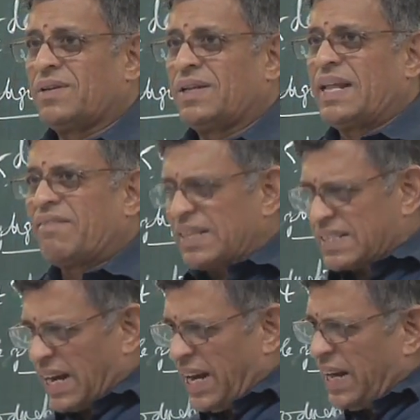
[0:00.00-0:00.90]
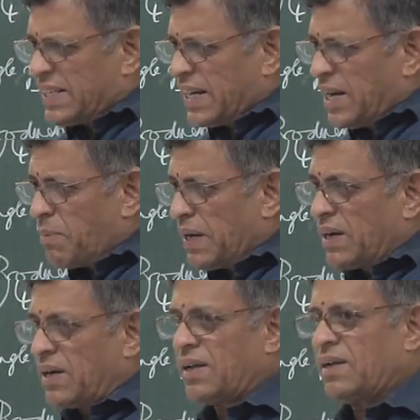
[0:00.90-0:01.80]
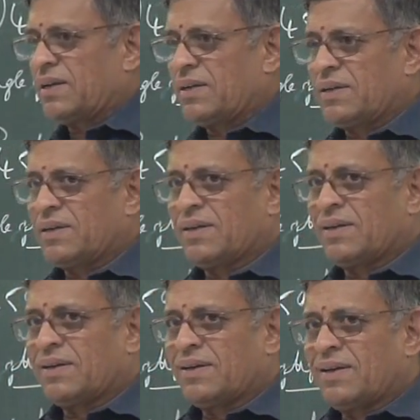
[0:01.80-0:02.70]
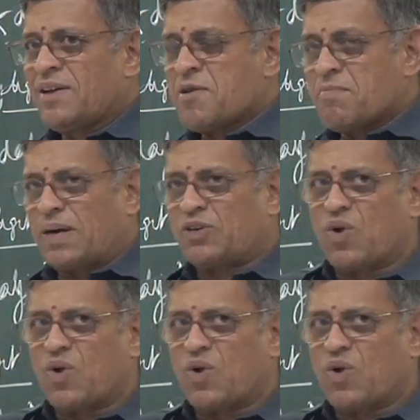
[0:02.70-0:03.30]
They will study it independently. But